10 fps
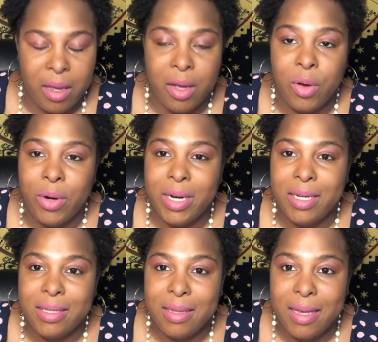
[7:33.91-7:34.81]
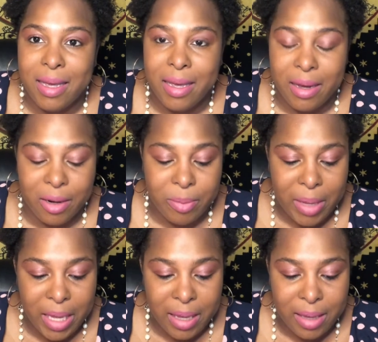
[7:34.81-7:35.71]
According to the
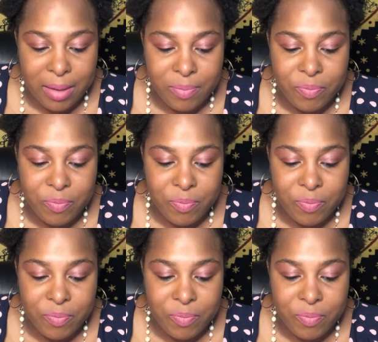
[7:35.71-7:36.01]
AARP,